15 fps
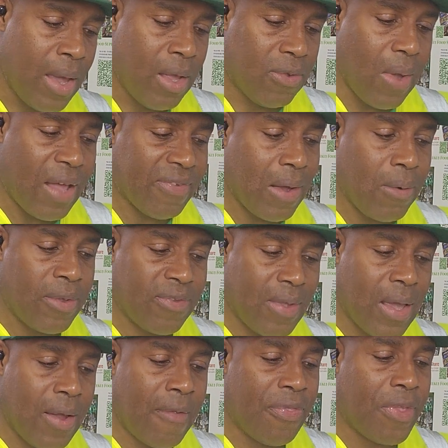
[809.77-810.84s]
So as I was
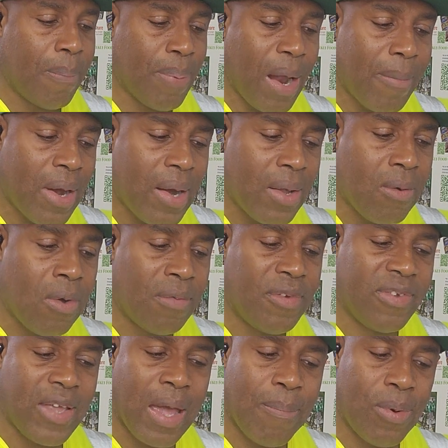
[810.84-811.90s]
saying, the primary goal of
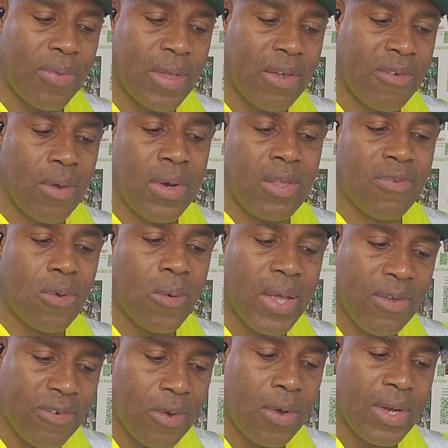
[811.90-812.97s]
the child protection is to
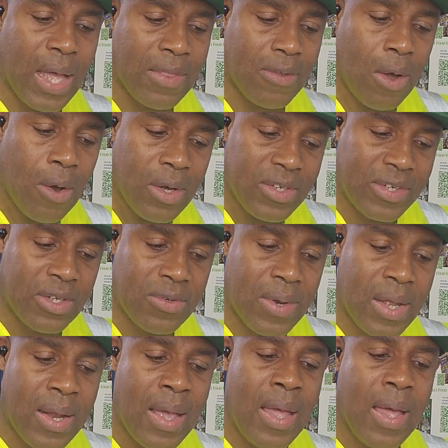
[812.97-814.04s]
ensure that all
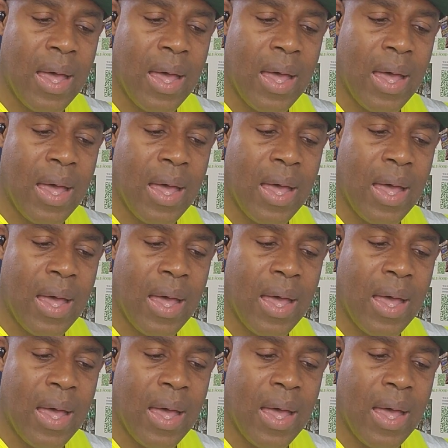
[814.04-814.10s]
children